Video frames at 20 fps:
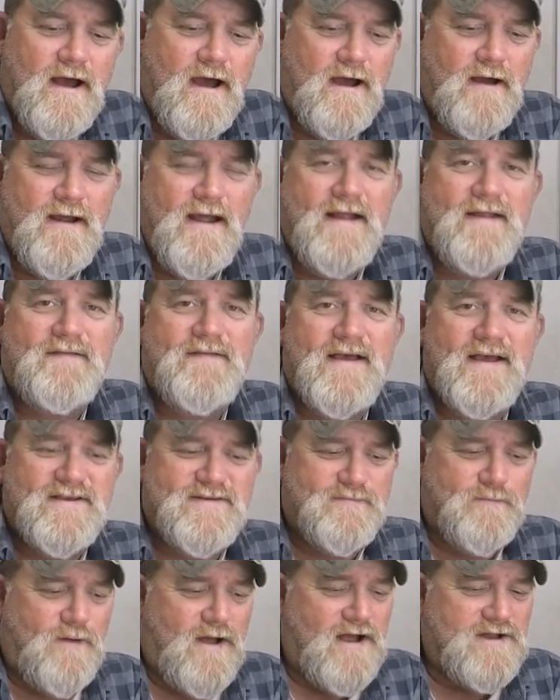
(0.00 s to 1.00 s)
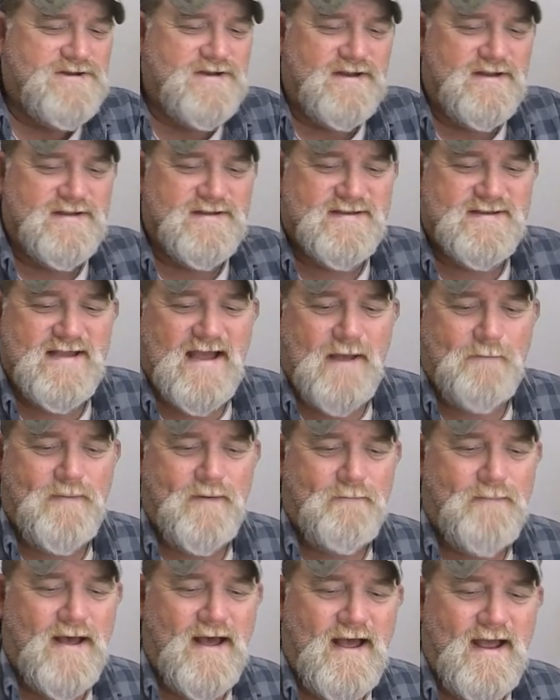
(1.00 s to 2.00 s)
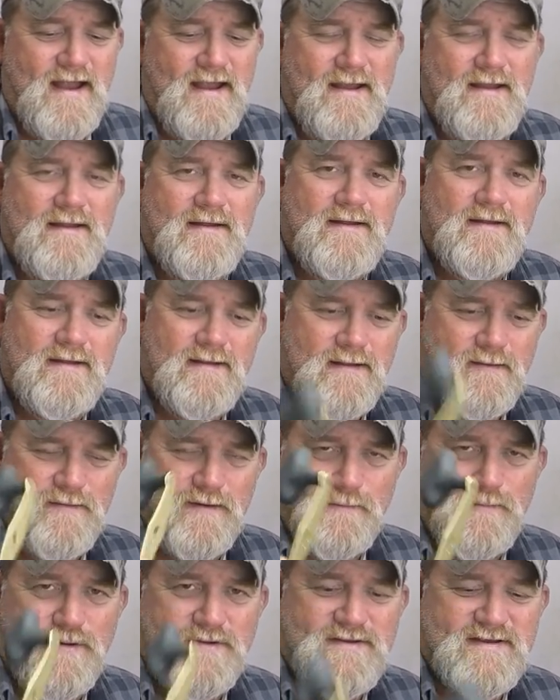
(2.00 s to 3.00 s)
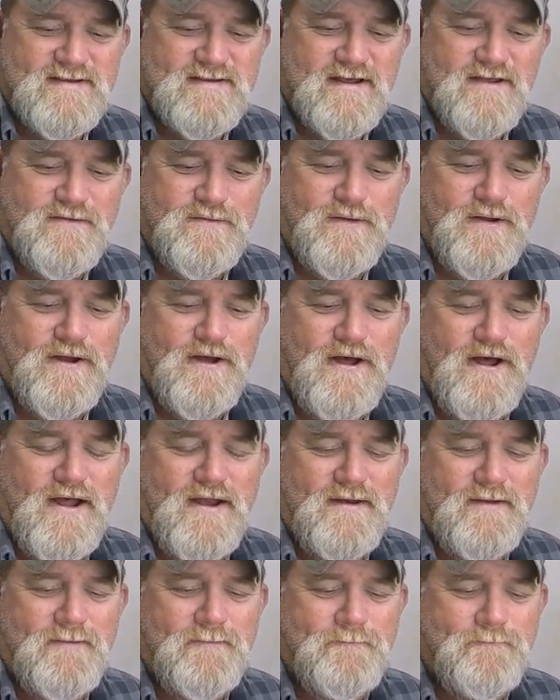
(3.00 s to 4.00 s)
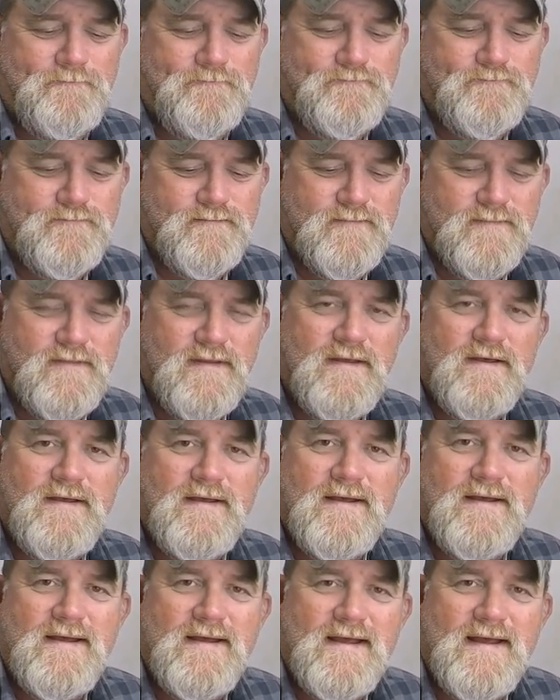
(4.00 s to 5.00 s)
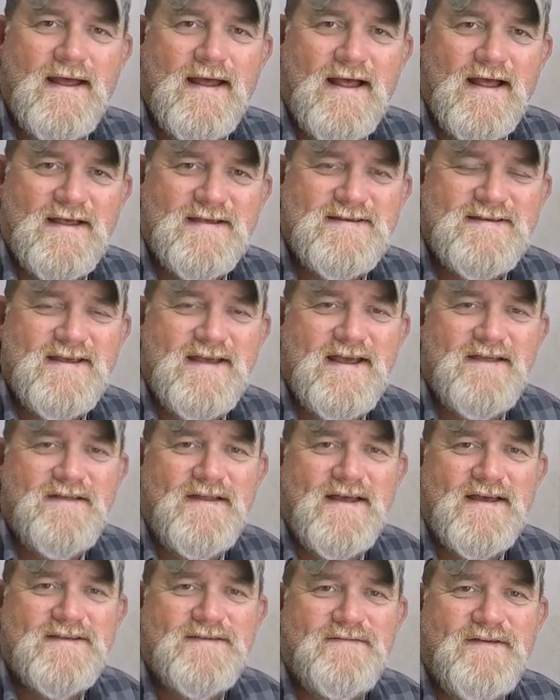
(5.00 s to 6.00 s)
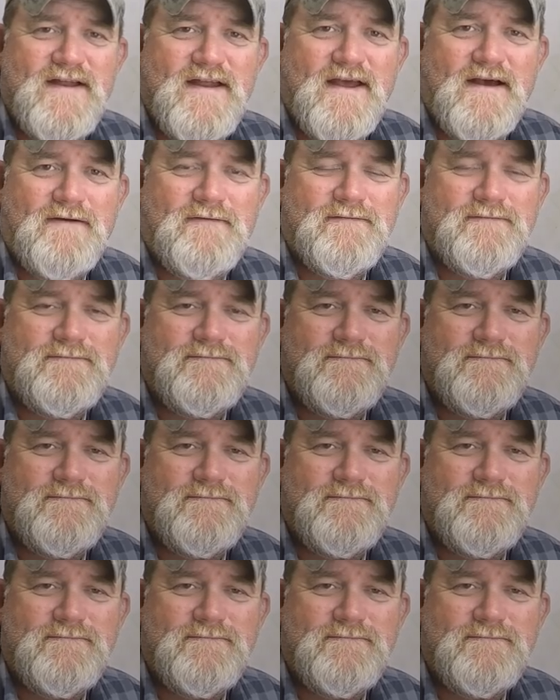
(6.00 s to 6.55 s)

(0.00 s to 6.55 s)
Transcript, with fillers: All right, thanks for watching and stopping by. I'm going to put this other one on. I'll see you in the next video.